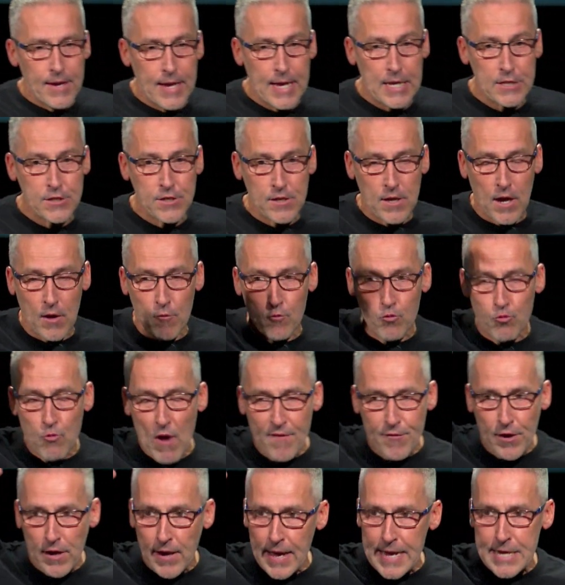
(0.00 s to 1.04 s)
is a
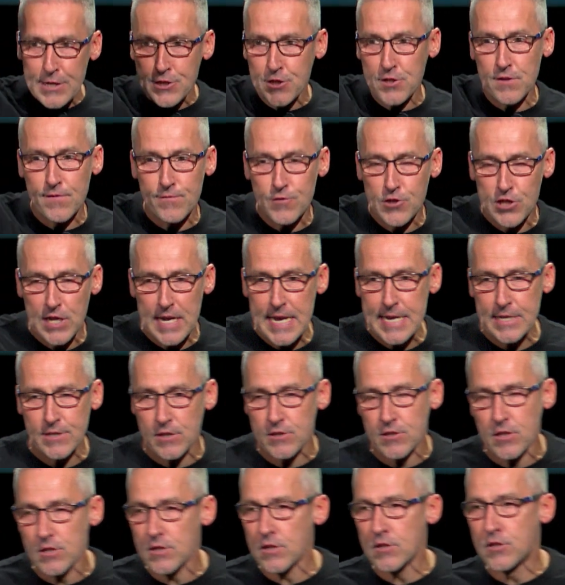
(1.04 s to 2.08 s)
revelation of
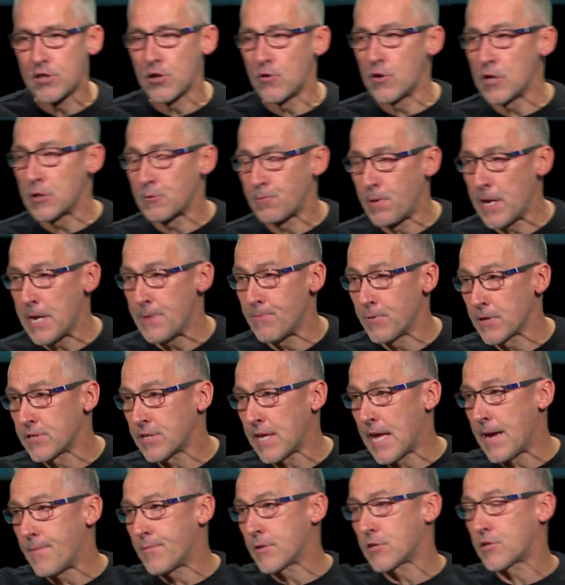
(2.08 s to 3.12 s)
Jesus to the Jewish people as
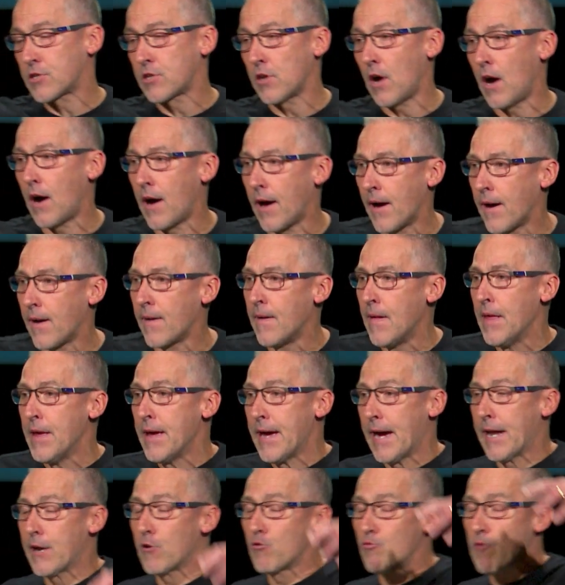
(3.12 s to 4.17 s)
their Messiah
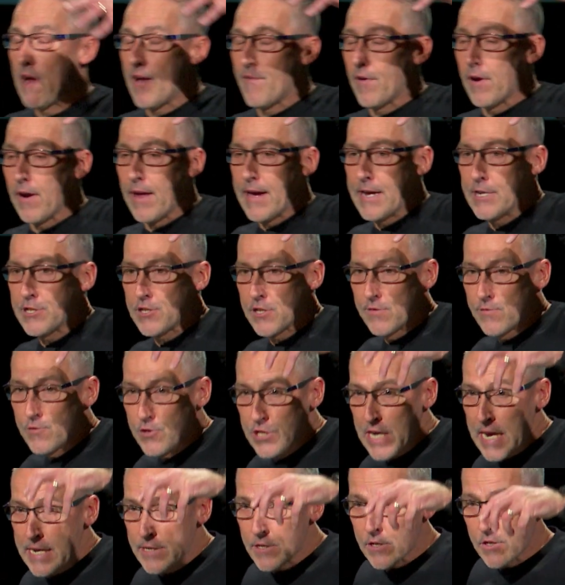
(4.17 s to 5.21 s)
and a revelation of
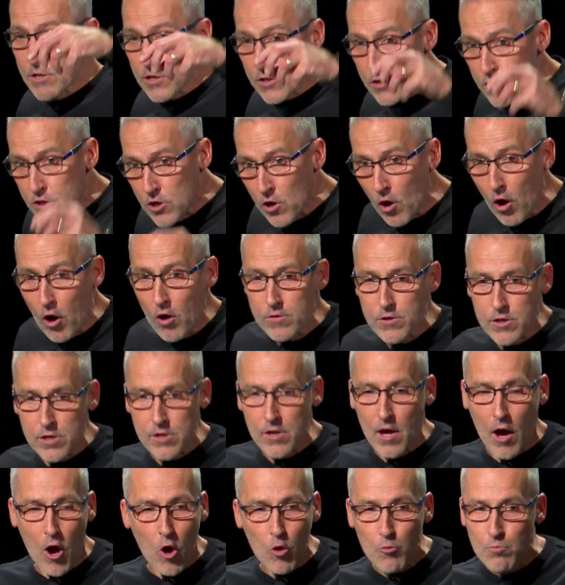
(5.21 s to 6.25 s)
Jesus as God to
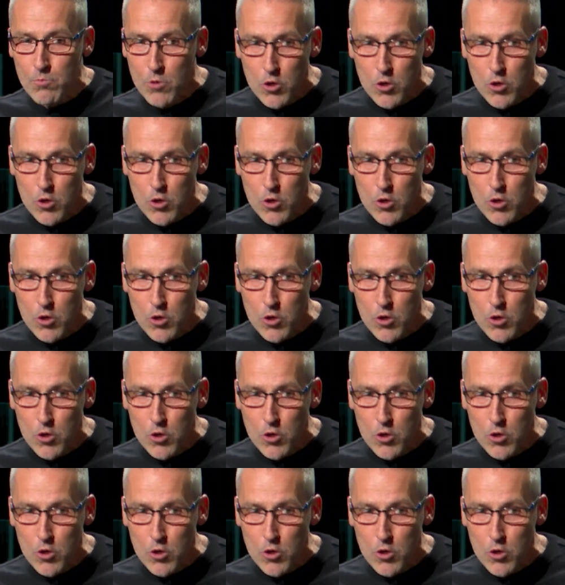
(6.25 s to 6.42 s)
the whole